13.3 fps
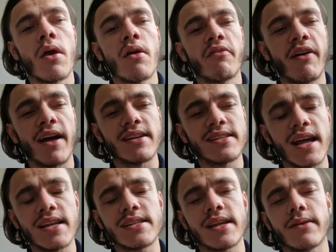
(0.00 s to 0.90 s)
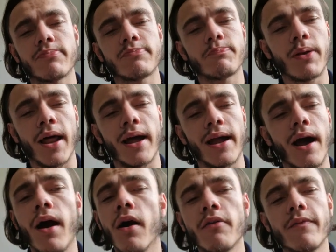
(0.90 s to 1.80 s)
fantastic
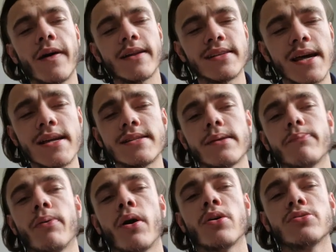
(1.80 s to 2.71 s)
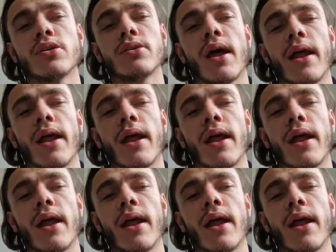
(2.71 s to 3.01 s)
player, fantastic person,